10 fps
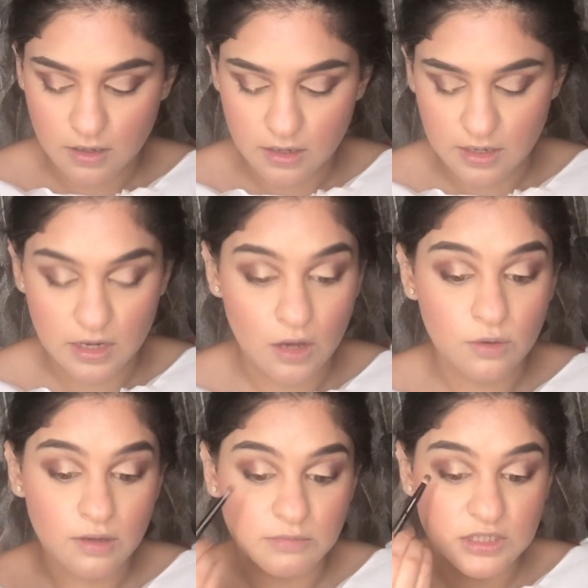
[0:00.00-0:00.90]
And now
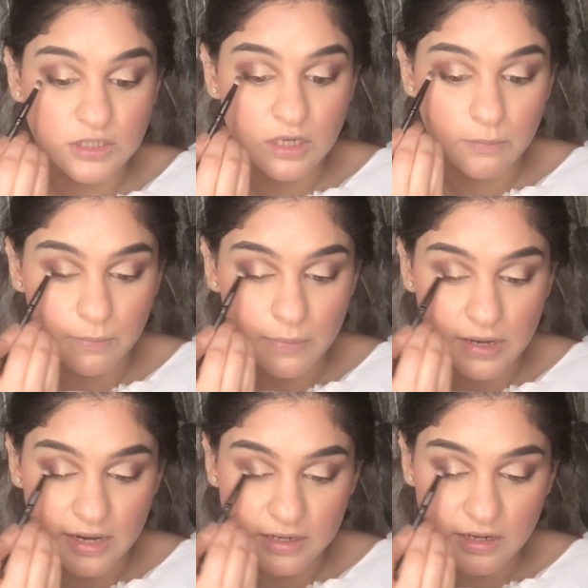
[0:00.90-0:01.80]
I'm just gonna
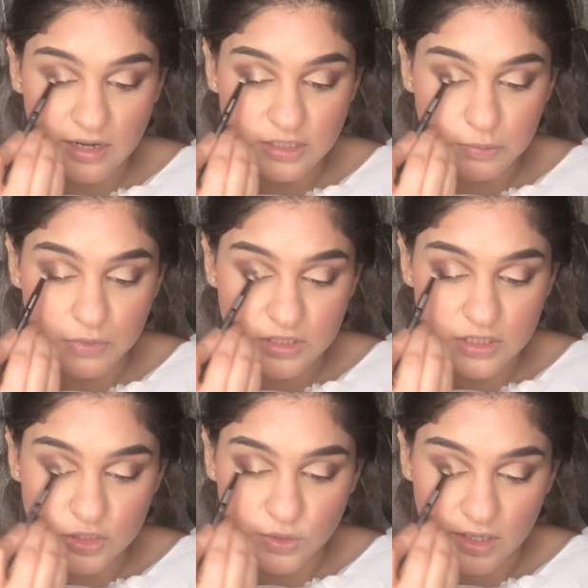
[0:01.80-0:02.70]
blend it and smudge it
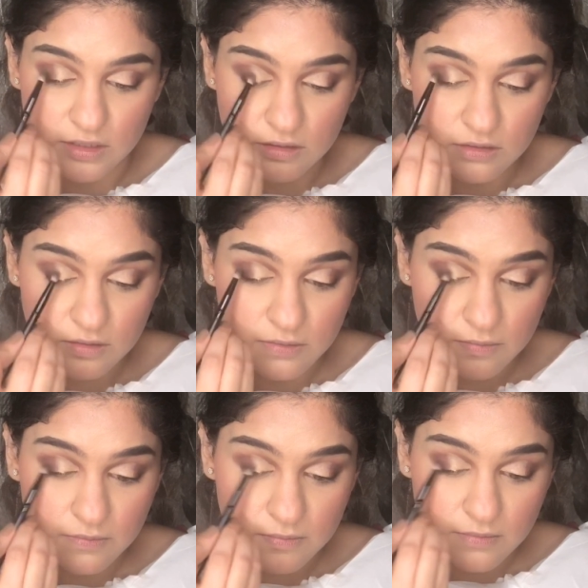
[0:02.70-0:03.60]
together
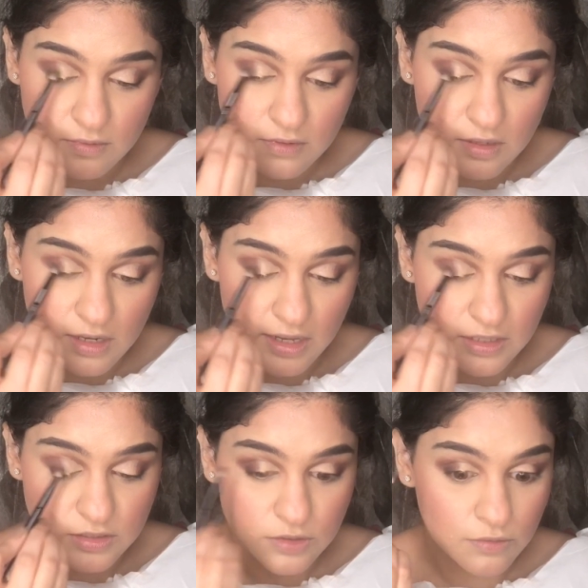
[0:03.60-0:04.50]
like
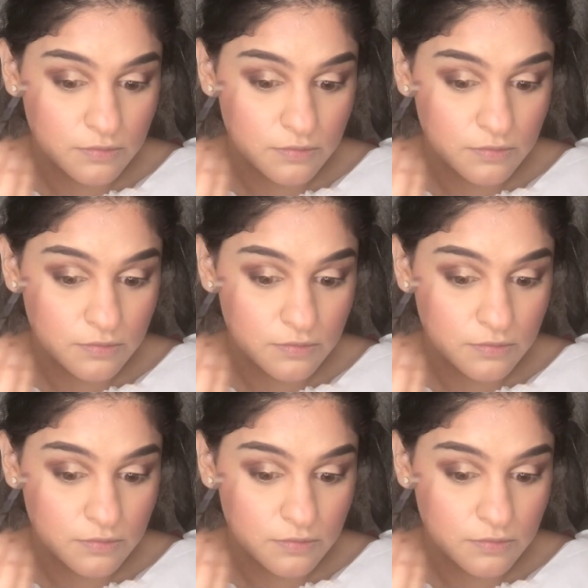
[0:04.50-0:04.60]
so.